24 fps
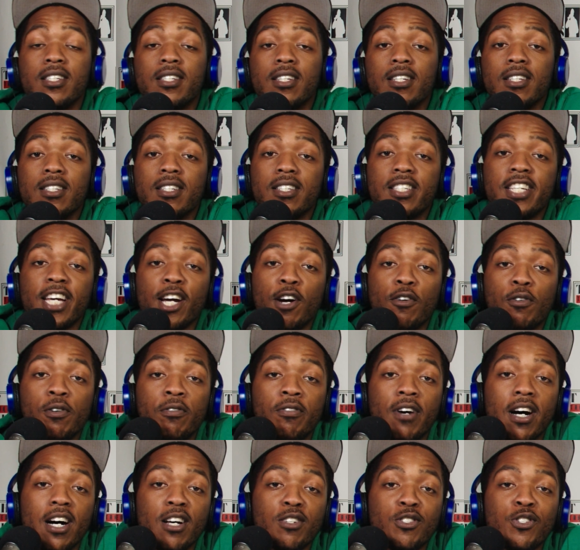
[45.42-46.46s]
This is the Takeover
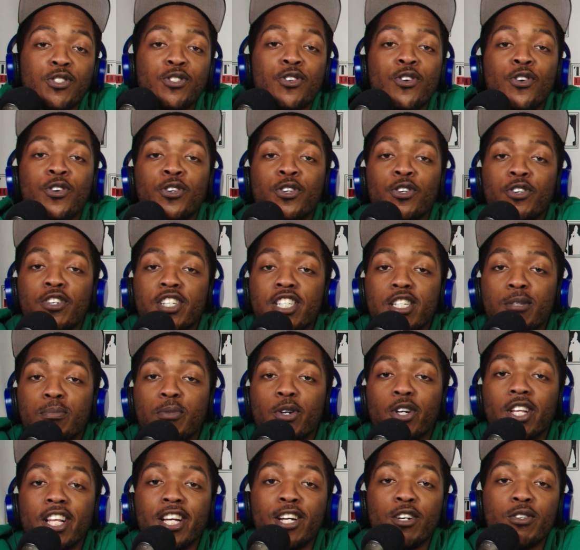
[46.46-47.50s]
Files. What's going on? It's your
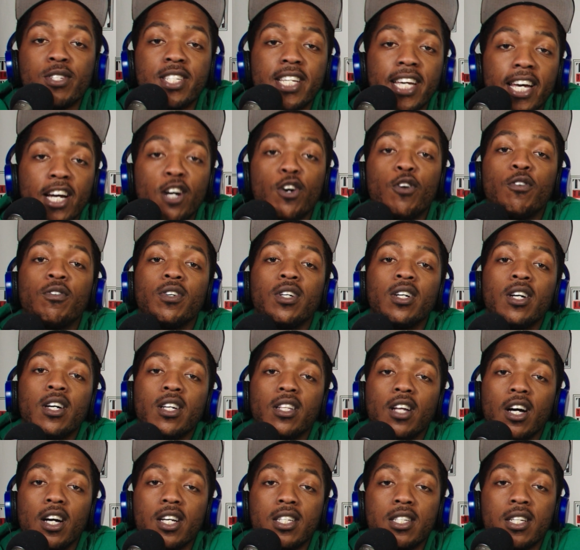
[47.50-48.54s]
boy Lito Takeover,
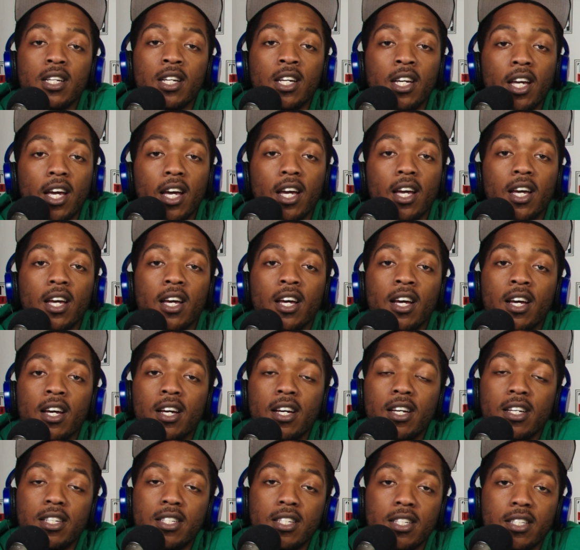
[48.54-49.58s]
the hustle of the year.
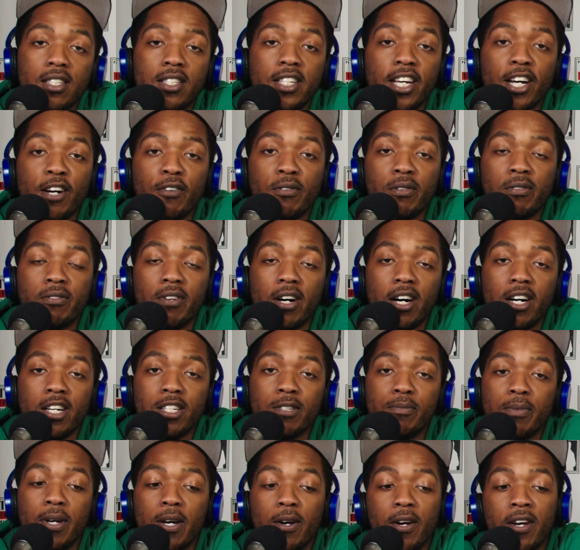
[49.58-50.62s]
This is the Takeover
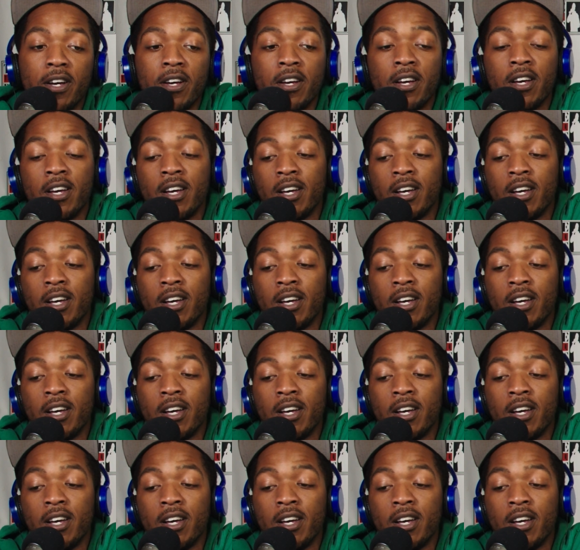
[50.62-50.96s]
Files, man.